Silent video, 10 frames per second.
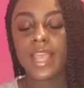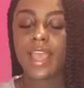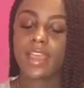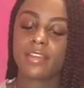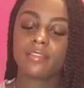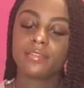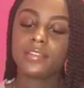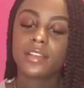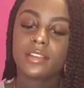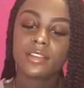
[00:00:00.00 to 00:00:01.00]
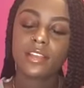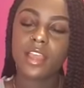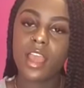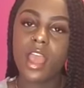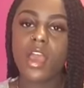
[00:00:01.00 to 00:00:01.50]
we have,
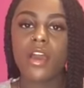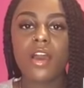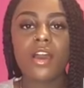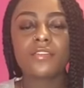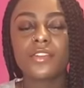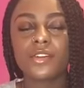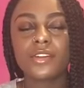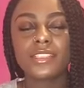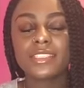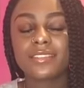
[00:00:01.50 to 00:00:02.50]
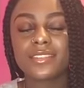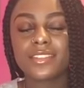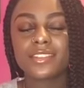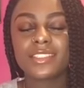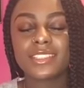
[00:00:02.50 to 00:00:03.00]
of course, of
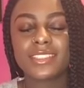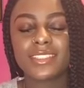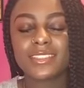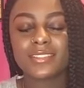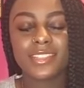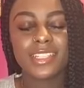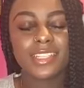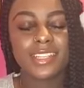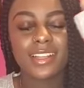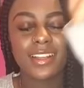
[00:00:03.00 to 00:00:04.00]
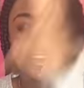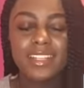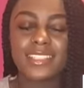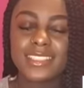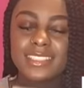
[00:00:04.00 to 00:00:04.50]
course, of
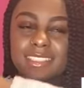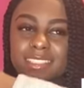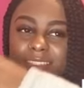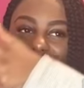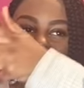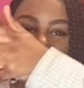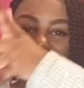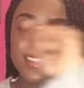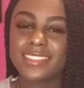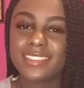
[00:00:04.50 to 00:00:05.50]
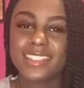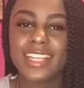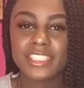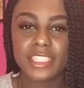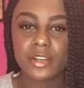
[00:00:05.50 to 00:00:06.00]
course,
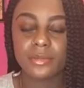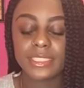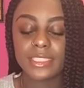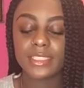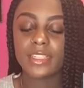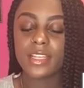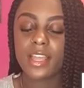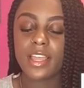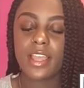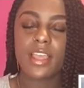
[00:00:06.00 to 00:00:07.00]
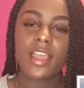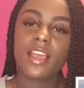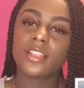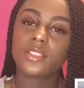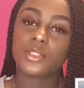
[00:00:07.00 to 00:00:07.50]
HJ comedy.
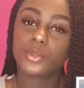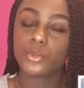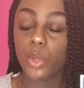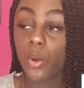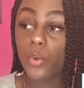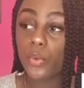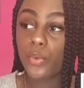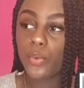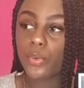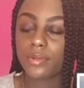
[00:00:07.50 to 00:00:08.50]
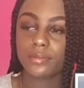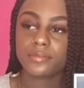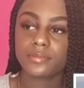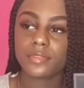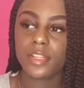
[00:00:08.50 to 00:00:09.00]
So
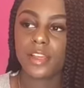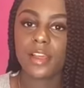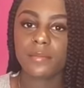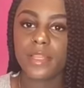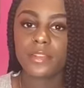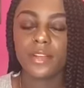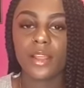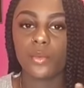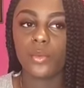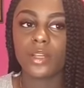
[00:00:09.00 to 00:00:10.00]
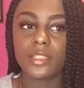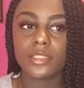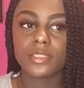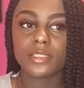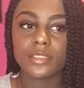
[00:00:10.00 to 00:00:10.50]
I met you like
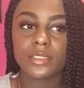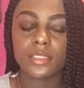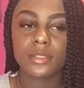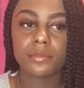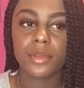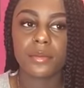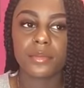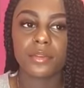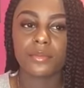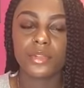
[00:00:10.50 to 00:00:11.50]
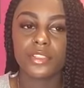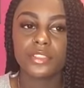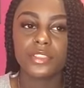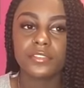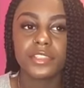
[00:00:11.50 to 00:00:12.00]
once in Birmingham when I
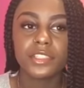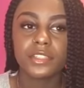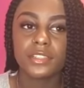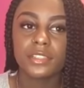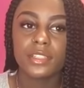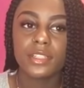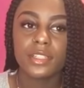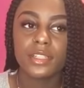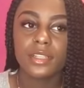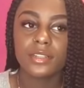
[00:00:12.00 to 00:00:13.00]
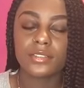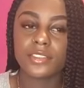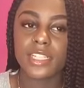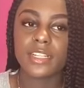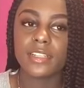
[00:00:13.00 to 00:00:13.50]
was doing a video with
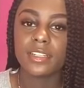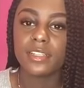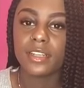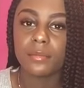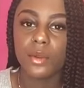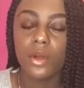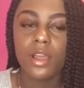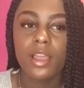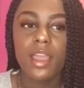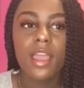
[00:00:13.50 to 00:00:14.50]
Jaden and them lot.